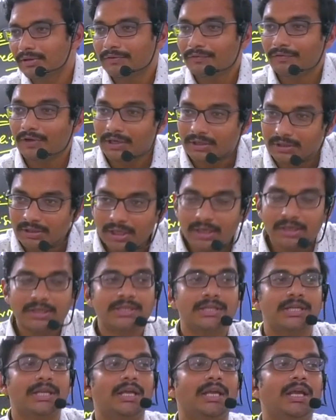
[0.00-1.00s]
For
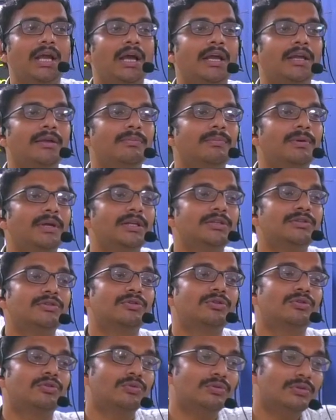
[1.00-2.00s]
that, AI-based
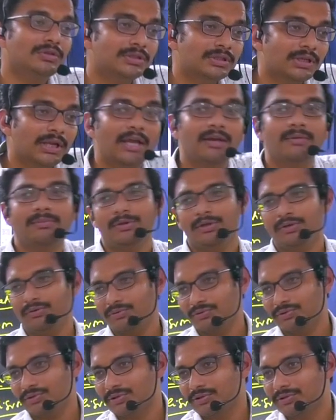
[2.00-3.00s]
tools can be
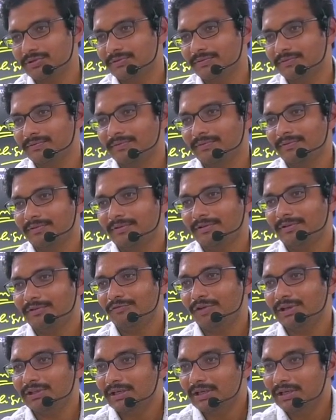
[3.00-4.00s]
used.
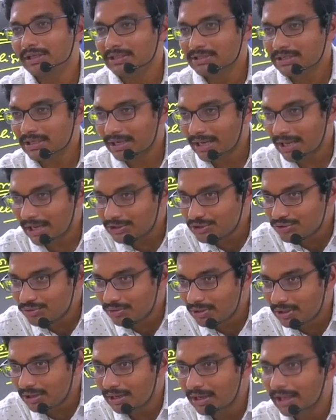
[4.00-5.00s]
Whether it is a
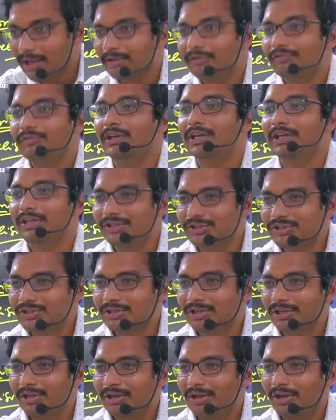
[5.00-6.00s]
natural
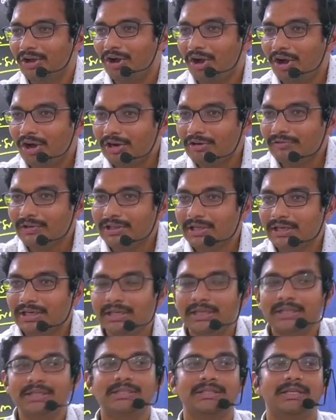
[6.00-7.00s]
language or whether
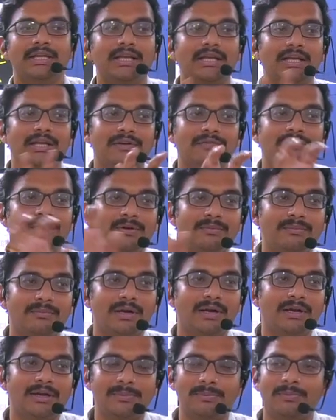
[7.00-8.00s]
it is taken from
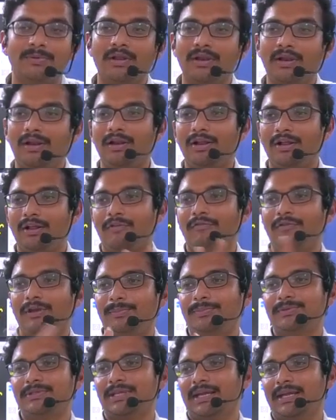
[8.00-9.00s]
multiple
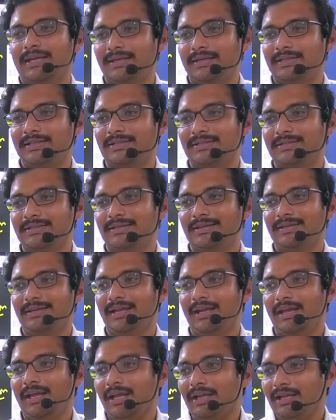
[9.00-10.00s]
websites,
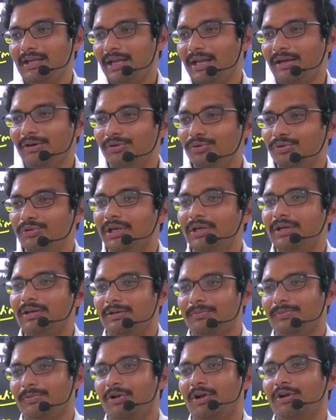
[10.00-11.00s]
AI can do
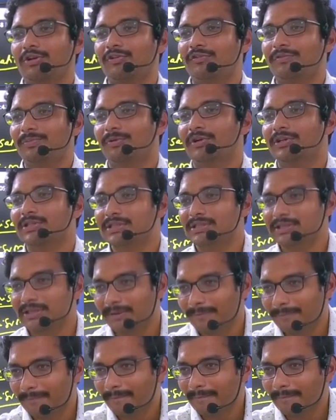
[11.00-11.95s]
that lot of processing.